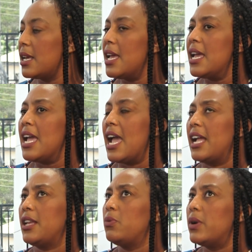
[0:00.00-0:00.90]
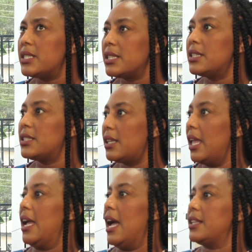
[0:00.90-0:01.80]
Mm -hmm. And it wasn't until
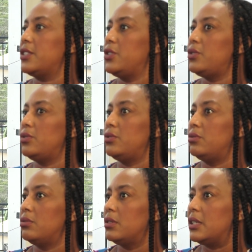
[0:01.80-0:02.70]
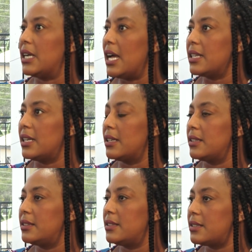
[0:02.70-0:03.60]
I got to
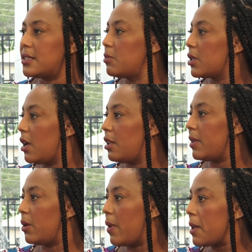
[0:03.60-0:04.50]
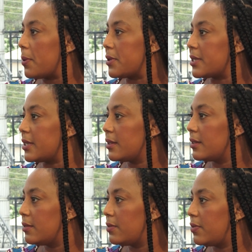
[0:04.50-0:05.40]
Ghana that someone called me a white person
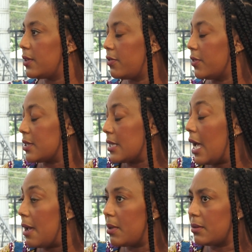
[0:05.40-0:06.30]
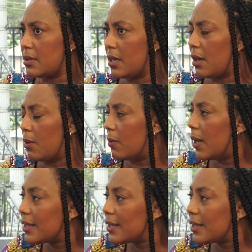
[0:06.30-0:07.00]
wow. for the first time. And I was like, a what?